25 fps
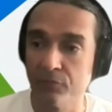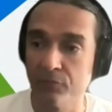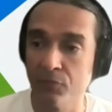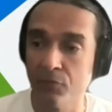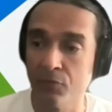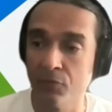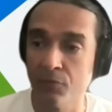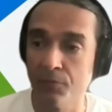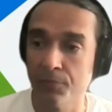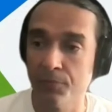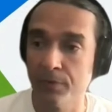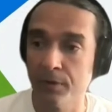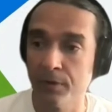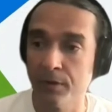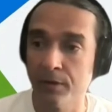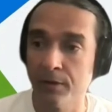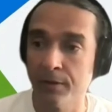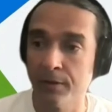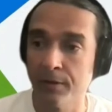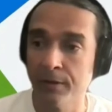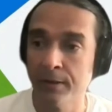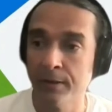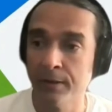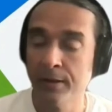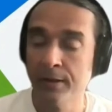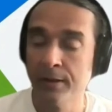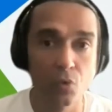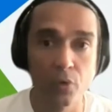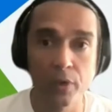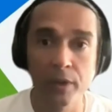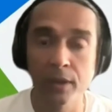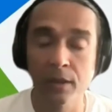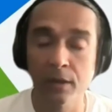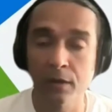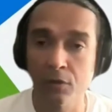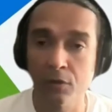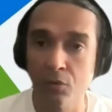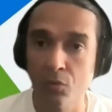So uh,
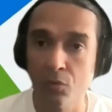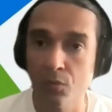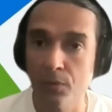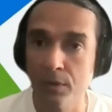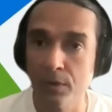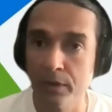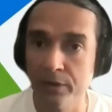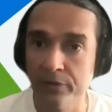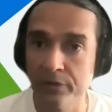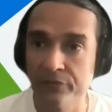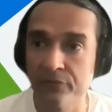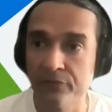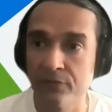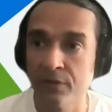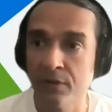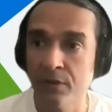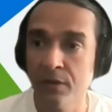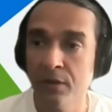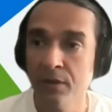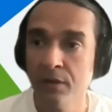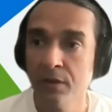going towards